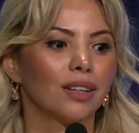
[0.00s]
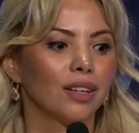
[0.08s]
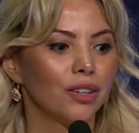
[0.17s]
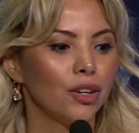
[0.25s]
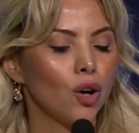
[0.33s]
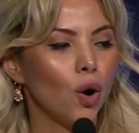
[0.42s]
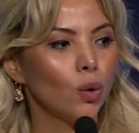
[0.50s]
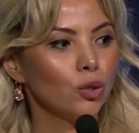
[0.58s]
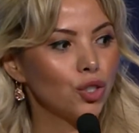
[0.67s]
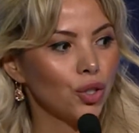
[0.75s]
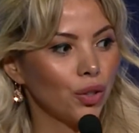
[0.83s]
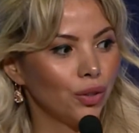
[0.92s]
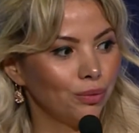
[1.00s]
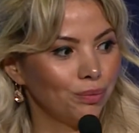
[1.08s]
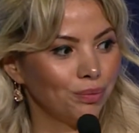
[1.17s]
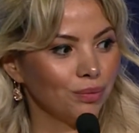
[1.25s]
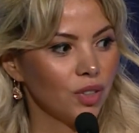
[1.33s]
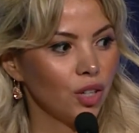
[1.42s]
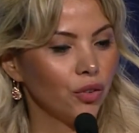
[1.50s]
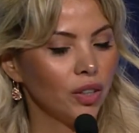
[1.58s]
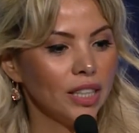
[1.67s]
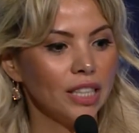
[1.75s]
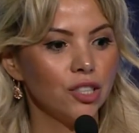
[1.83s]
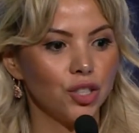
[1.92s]
your culture, your
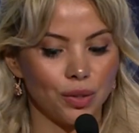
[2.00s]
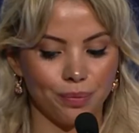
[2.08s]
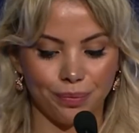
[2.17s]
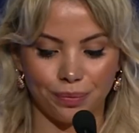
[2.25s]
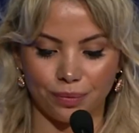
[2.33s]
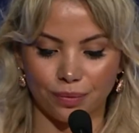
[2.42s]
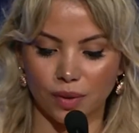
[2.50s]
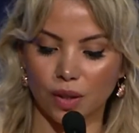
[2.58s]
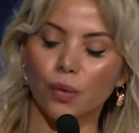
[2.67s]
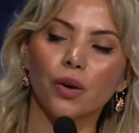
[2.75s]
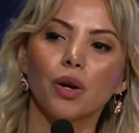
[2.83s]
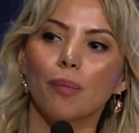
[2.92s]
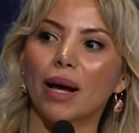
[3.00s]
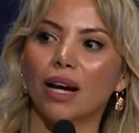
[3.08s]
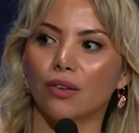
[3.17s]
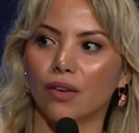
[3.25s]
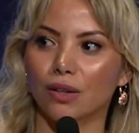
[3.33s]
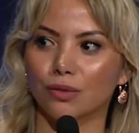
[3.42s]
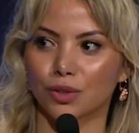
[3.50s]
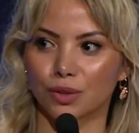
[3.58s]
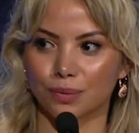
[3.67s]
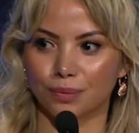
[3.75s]
religion, or your backgrounds.